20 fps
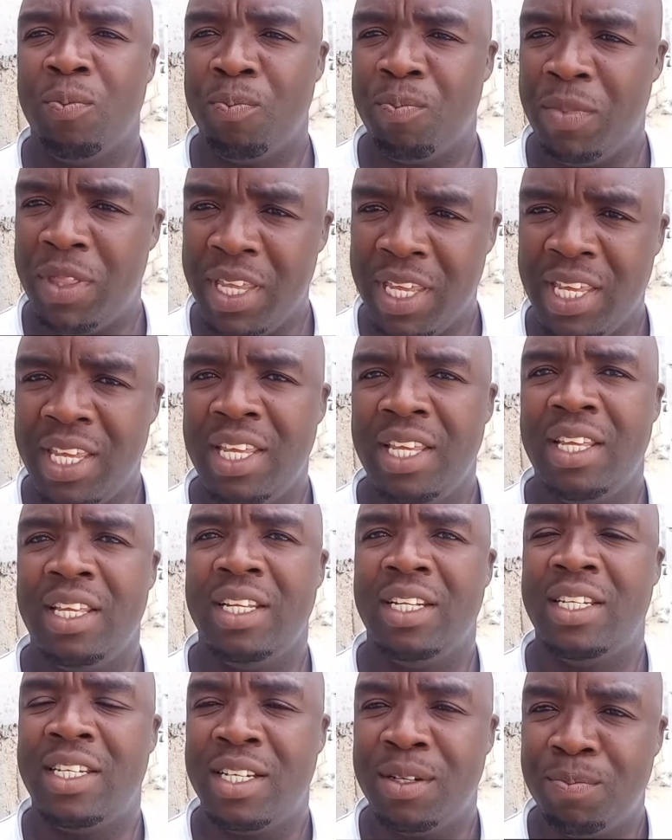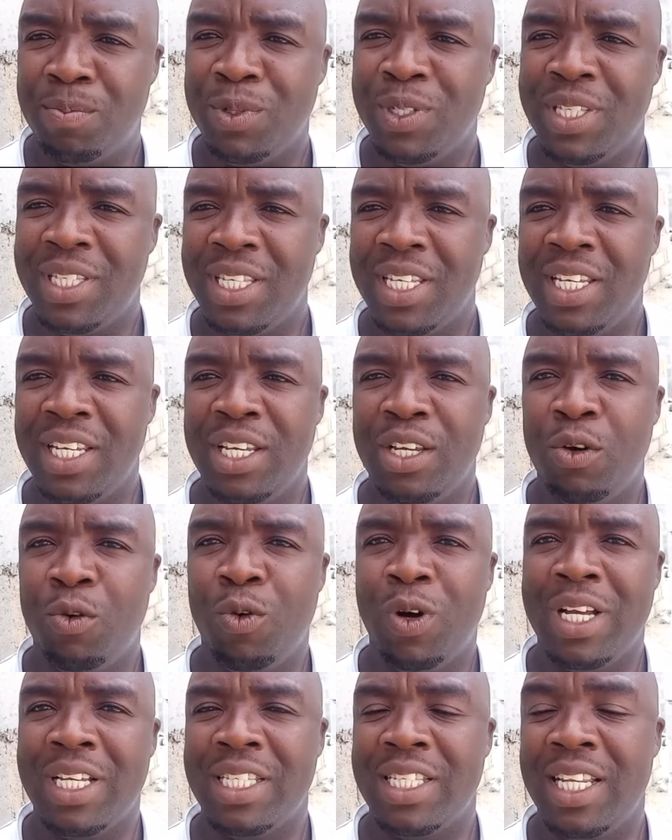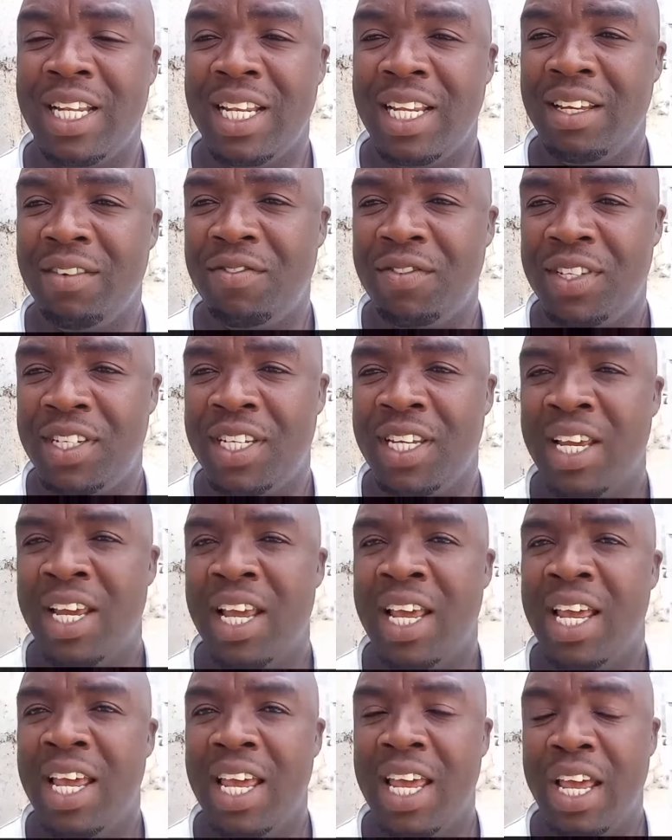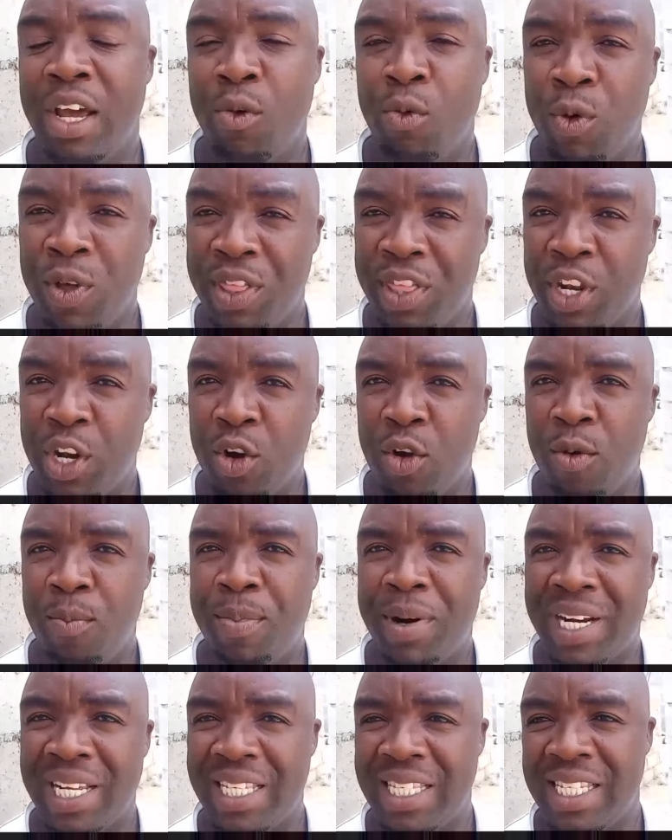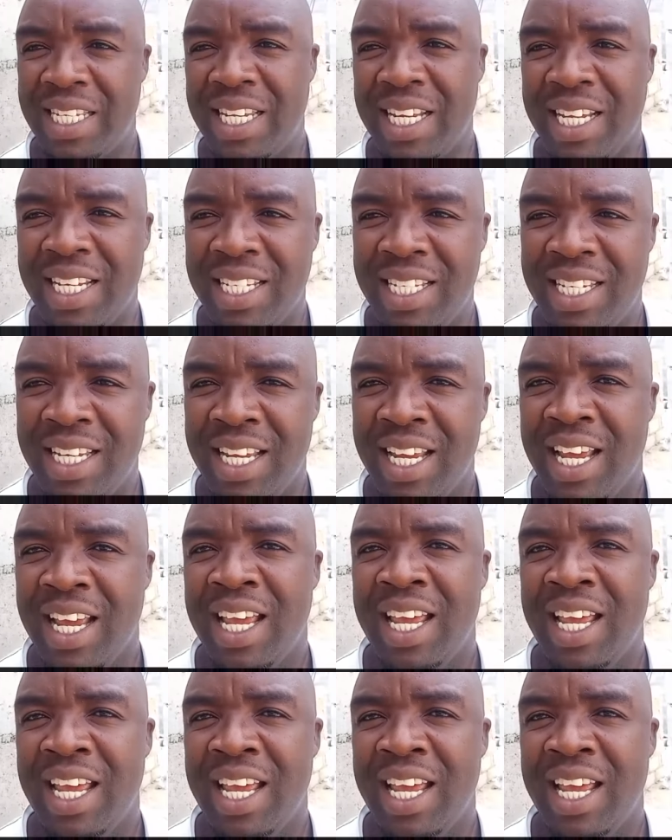the Triple C was left uh, with no president,